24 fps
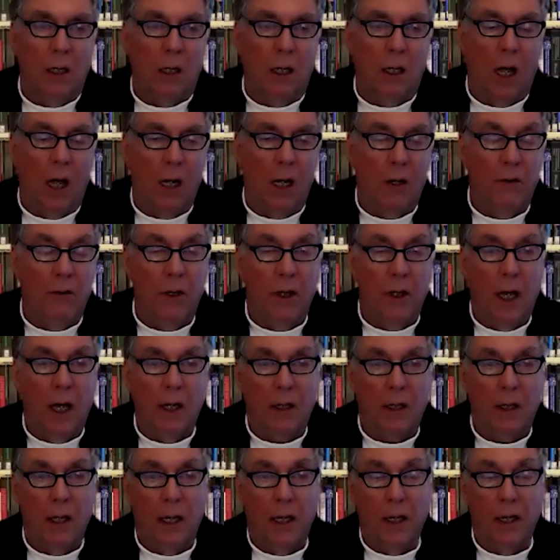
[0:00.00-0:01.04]
lot of the
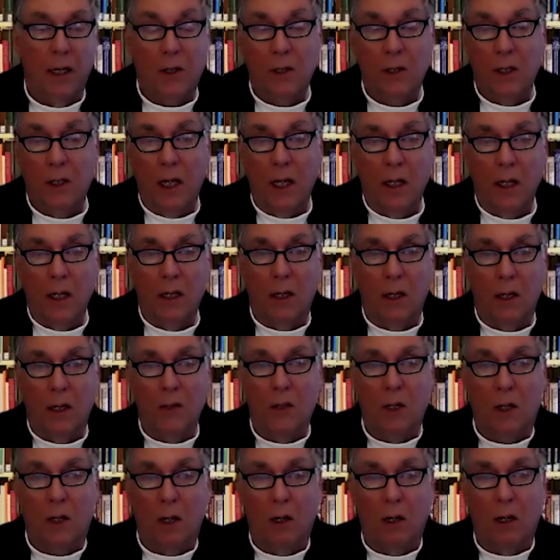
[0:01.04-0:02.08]
acneic state is
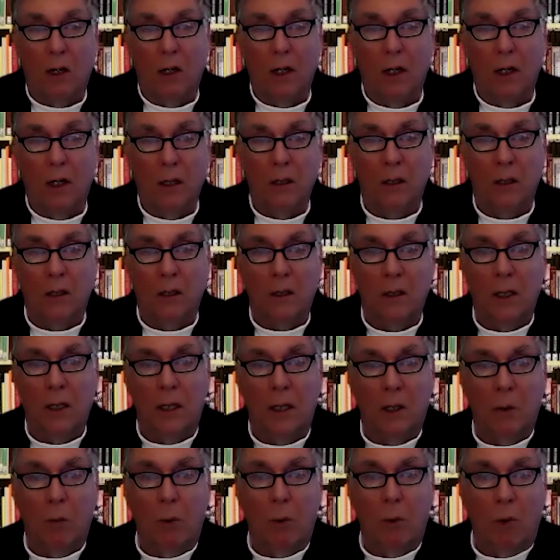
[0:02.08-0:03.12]
occurring
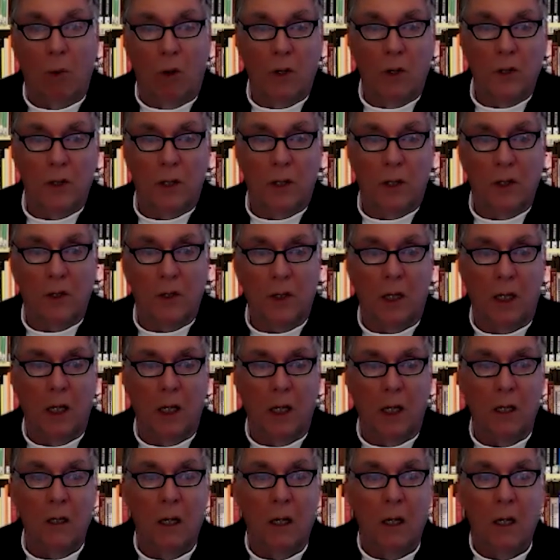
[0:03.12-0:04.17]
in the pores of the
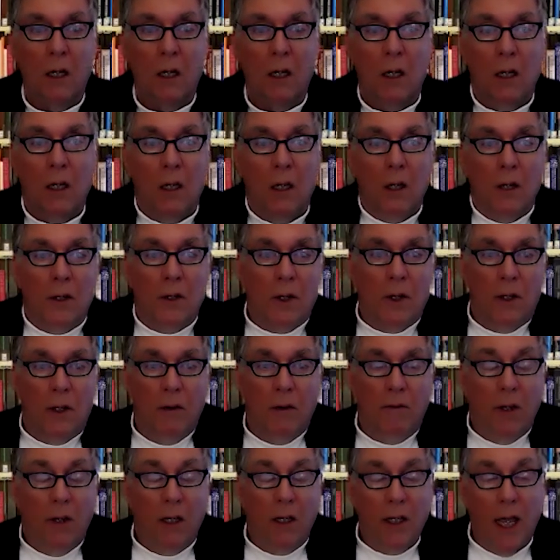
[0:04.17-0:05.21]
skin. So the
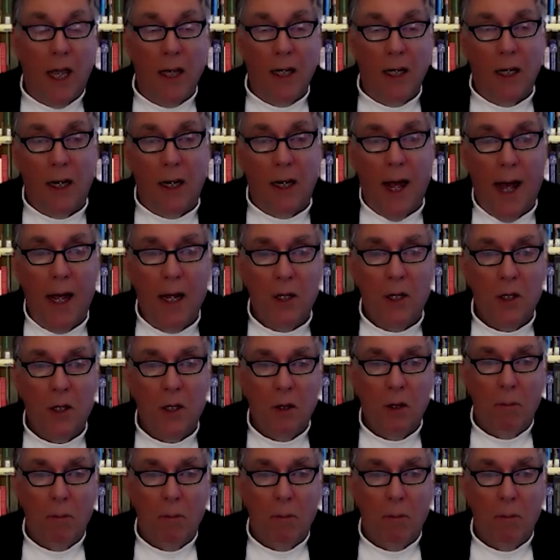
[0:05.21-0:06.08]
volcanic ash